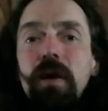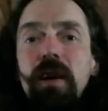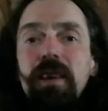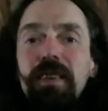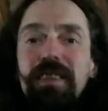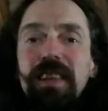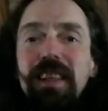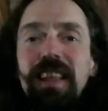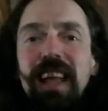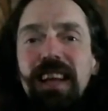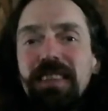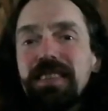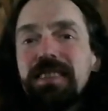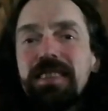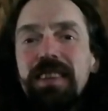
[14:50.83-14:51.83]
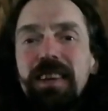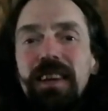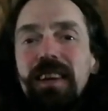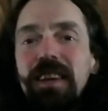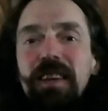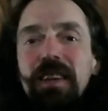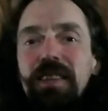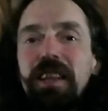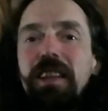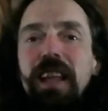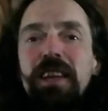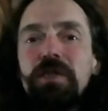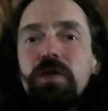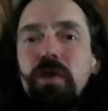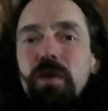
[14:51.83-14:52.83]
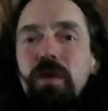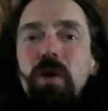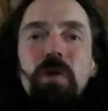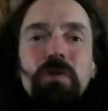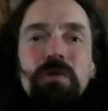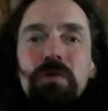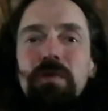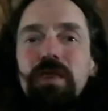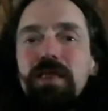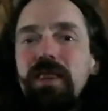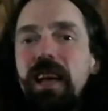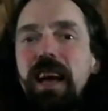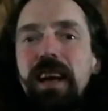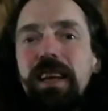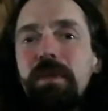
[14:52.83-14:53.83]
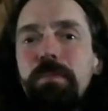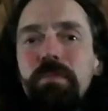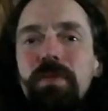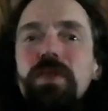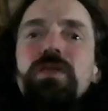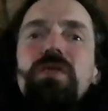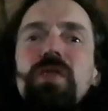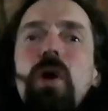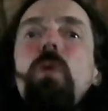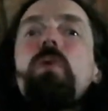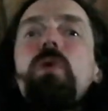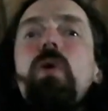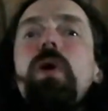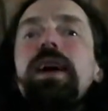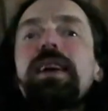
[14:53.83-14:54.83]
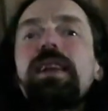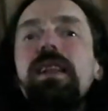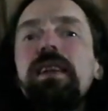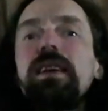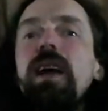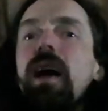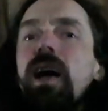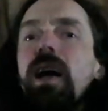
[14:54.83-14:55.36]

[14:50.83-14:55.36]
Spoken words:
The last 100 came so quickly.